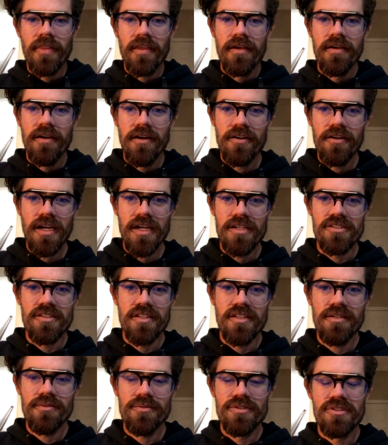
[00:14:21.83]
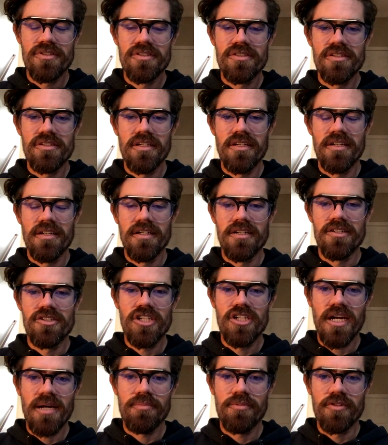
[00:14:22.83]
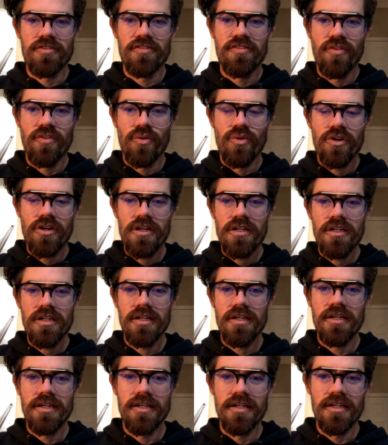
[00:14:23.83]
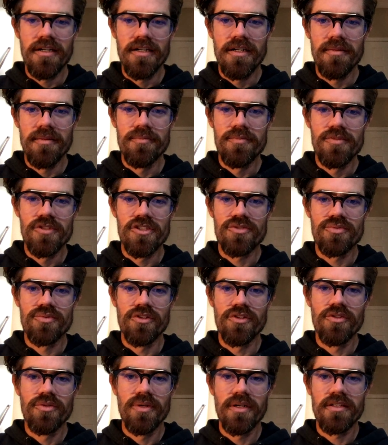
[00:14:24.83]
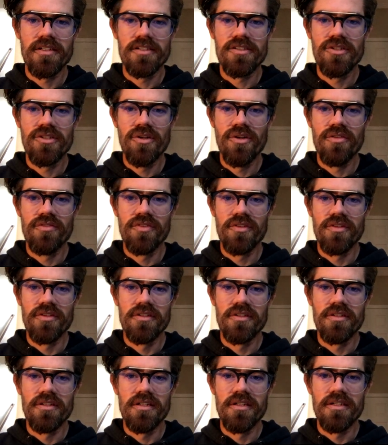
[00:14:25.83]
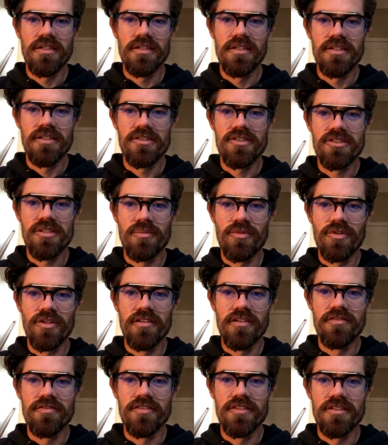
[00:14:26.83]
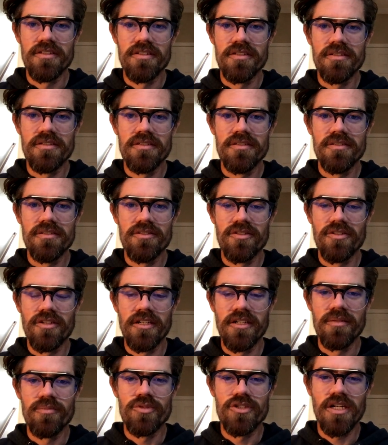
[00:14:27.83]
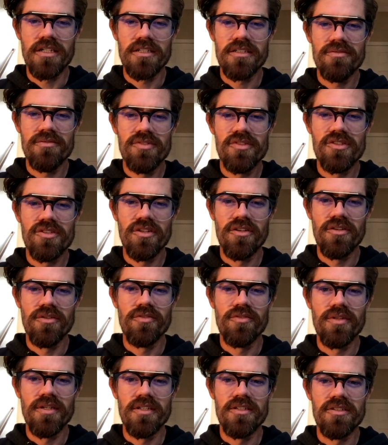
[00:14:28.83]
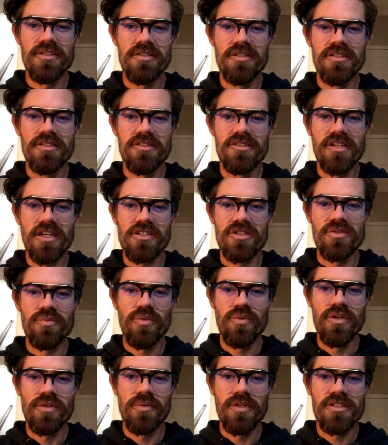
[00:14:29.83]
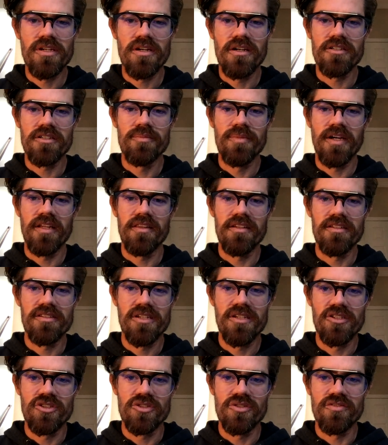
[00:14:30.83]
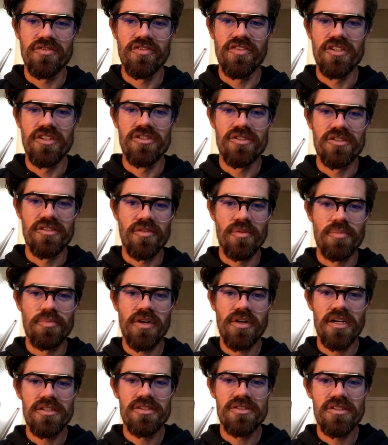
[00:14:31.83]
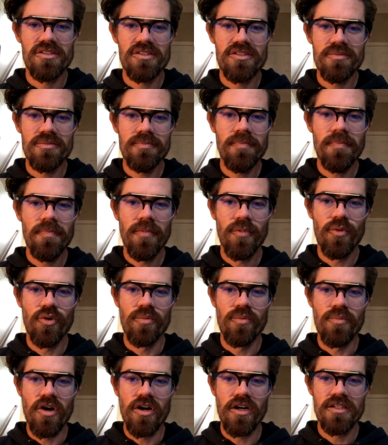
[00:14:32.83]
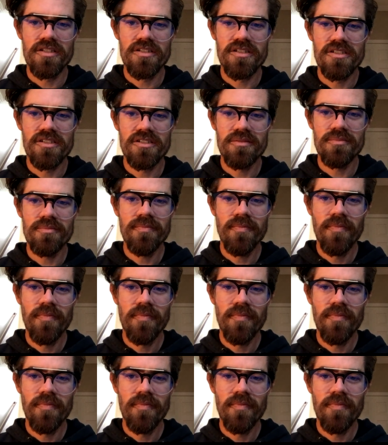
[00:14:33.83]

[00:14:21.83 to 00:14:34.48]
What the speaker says: Okay, so that was chapter 4. Just real quick, let's go over a summary of the learning objectives. So in section 1, we talked about the essential features of a price system or market system,